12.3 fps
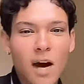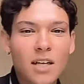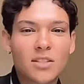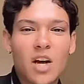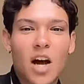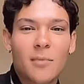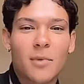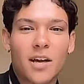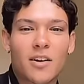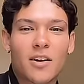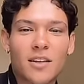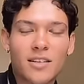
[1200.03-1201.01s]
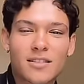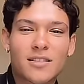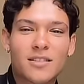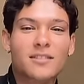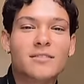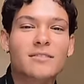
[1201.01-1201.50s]
My job here
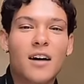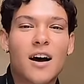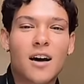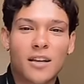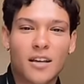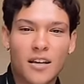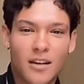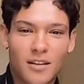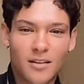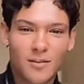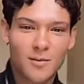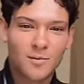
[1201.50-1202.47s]
is done.